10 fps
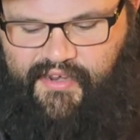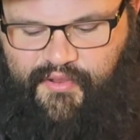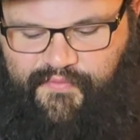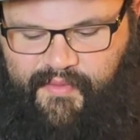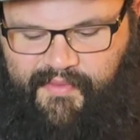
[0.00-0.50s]
I
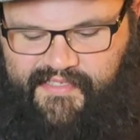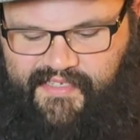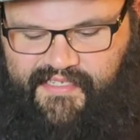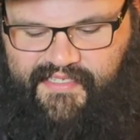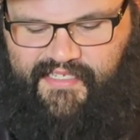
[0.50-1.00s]
don't know if that
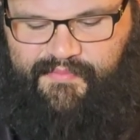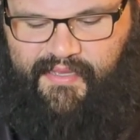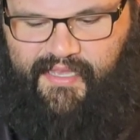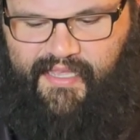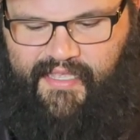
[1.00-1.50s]
makes any sense,
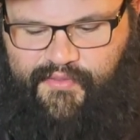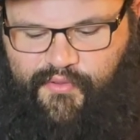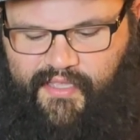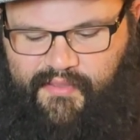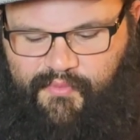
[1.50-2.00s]
but I
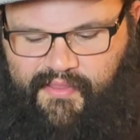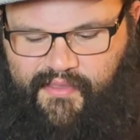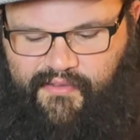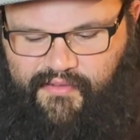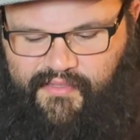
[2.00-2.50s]
do like the way
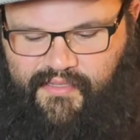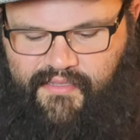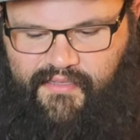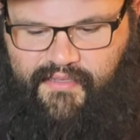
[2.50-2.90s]
they look.